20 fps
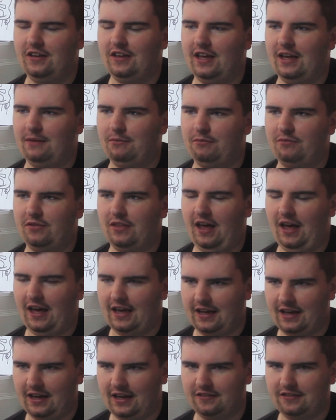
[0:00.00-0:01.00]
with the
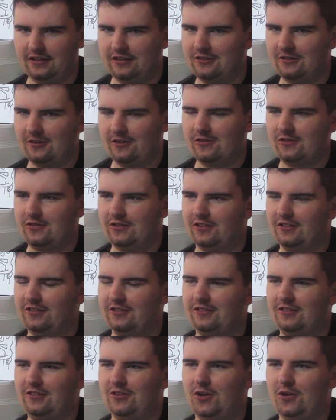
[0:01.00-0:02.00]
hi-hats and such
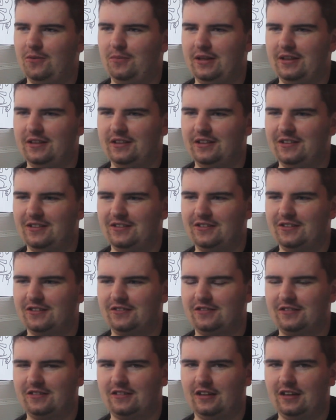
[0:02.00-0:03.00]
just could have been
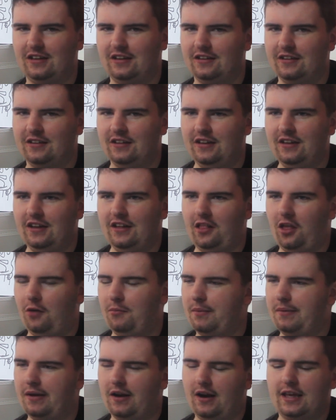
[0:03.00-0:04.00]
just a little
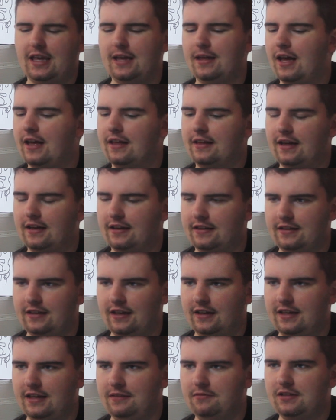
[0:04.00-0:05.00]
bit better.
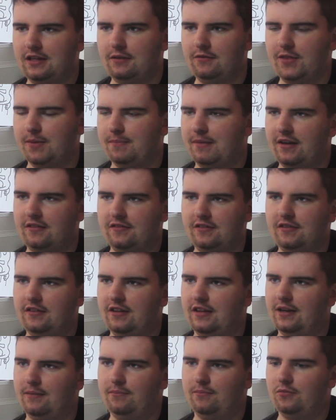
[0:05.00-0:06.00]
I keep saying with the mixing,
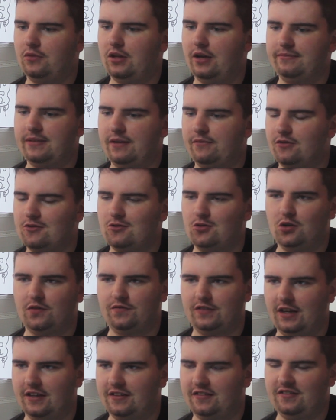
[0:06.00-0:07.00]
and I'm never sure
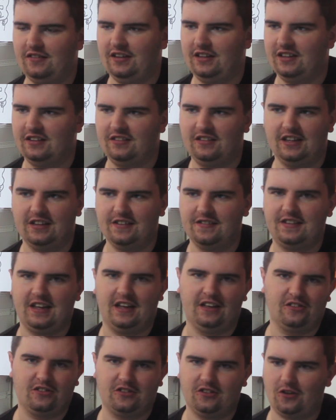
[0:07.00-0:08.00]
if that's like the
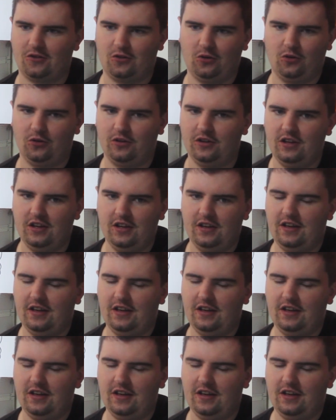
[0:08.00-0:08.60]
intention or not.